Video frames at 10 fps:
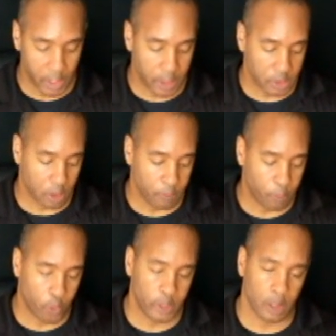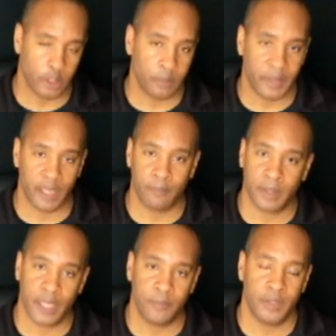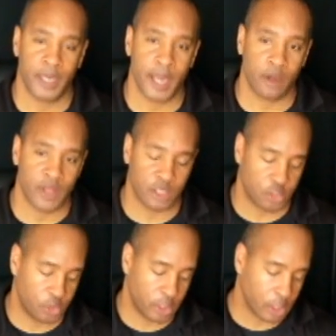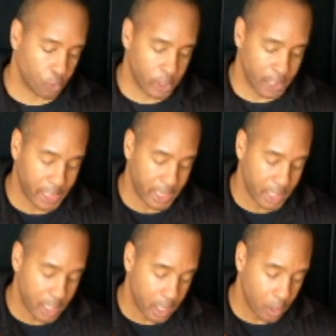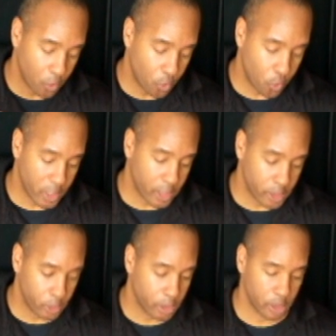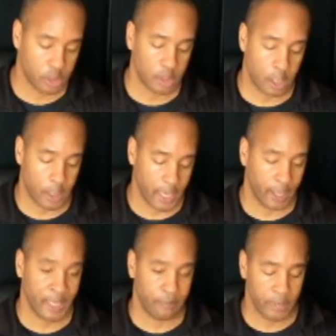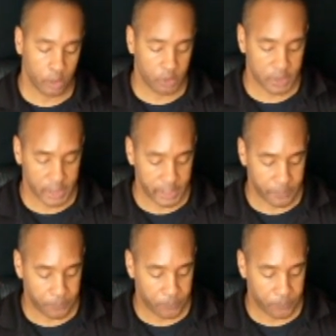And so when you're learning to play piano, that's generally where you're going to start at middle C.